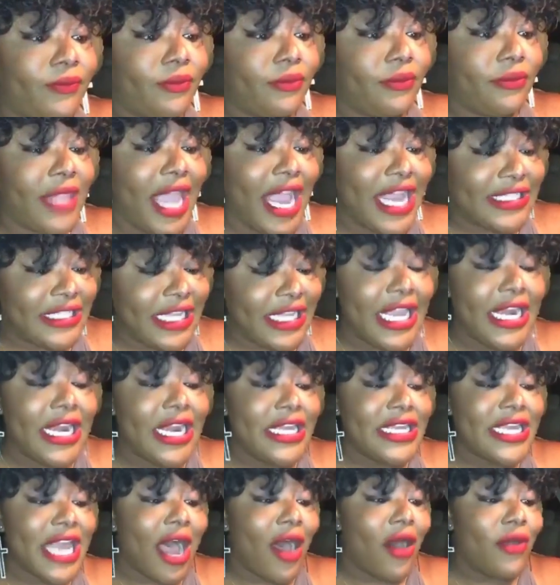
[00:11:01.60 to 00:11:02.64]
that's any
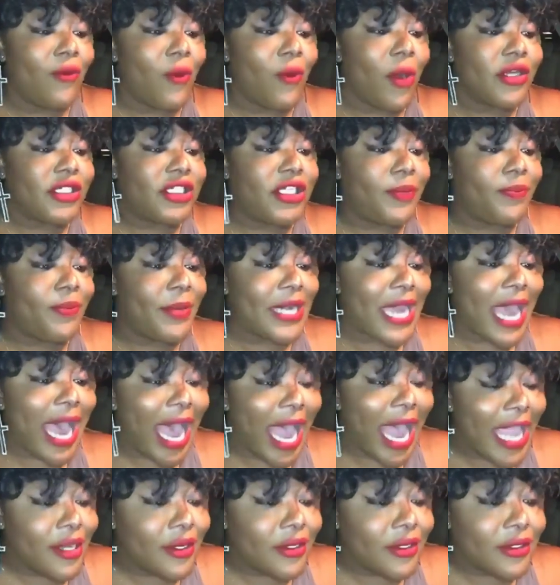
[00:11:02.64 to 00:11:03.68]
of y'all worshiping
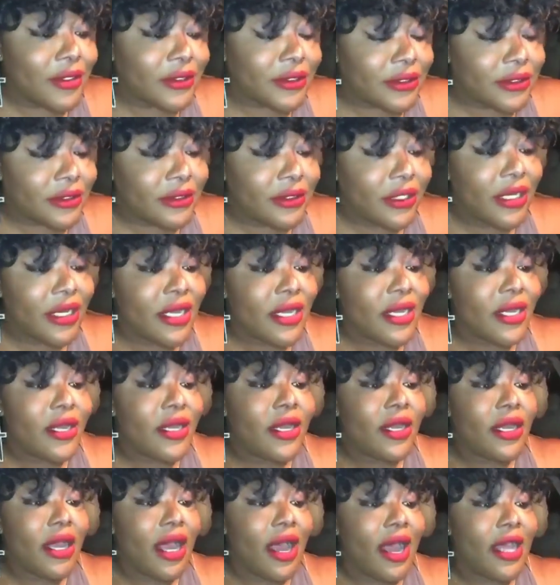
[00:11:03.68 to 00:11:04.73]
idols,
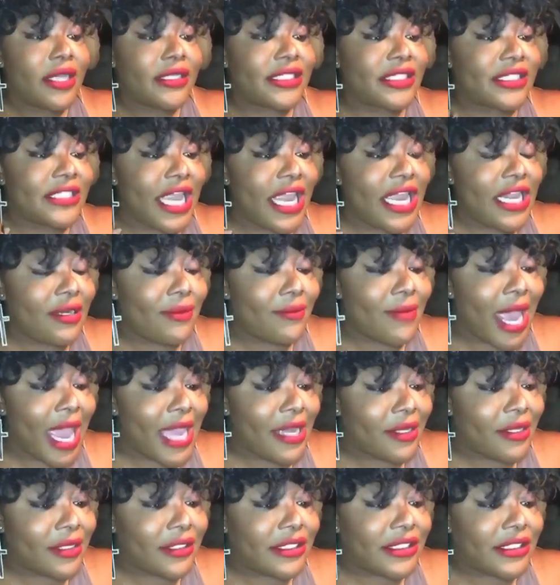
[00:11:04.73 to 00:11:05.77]
St.
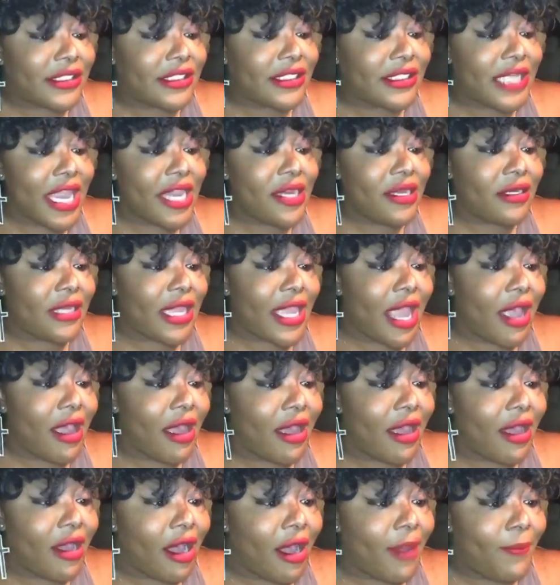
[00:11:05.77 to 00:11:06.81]
Michael, St.
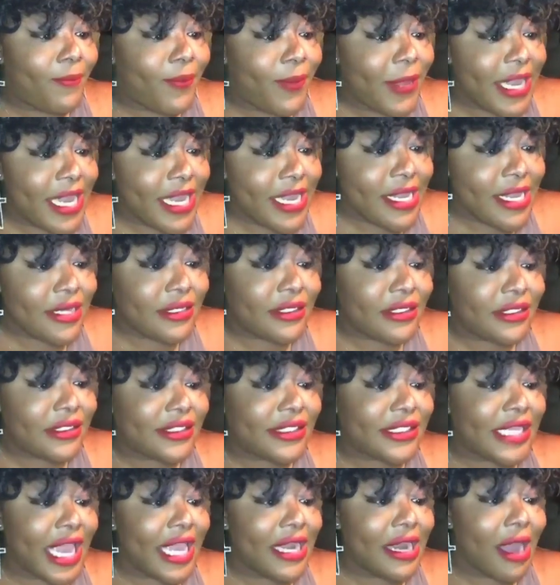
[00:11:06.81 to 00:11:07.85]
Pete,
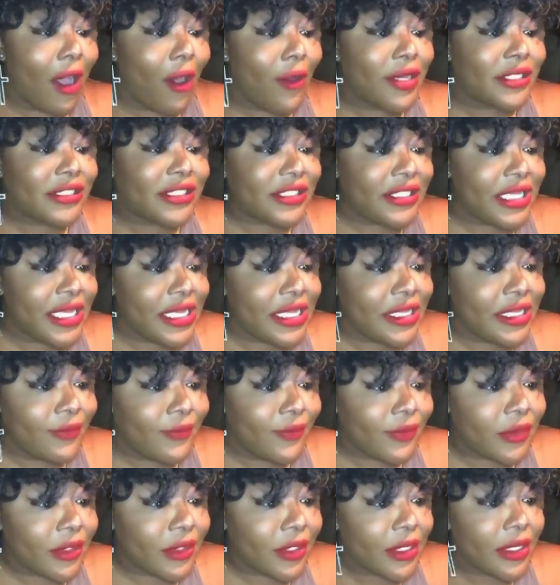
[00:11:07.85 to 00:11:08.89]
St.
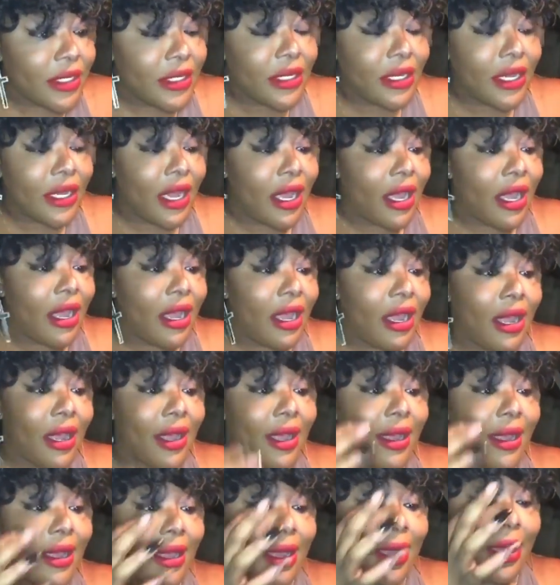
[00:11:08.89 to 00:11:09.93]
Augustine,
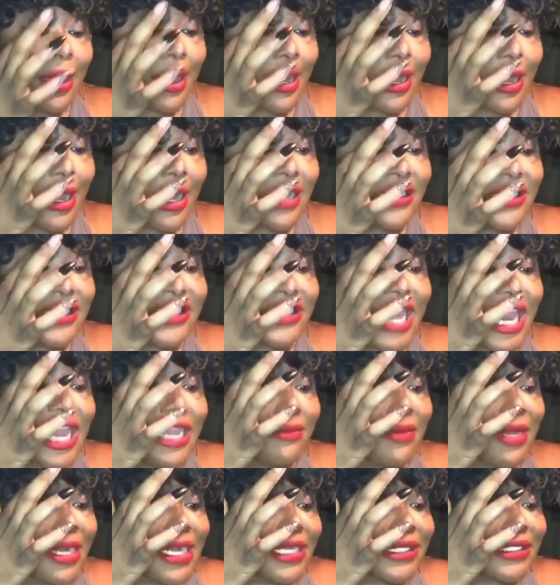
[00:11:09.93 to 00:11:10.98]

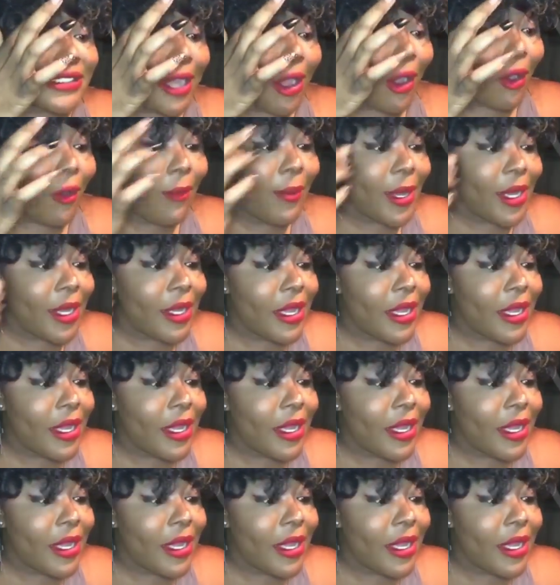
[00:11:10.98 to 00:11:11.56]
St. Manitoba,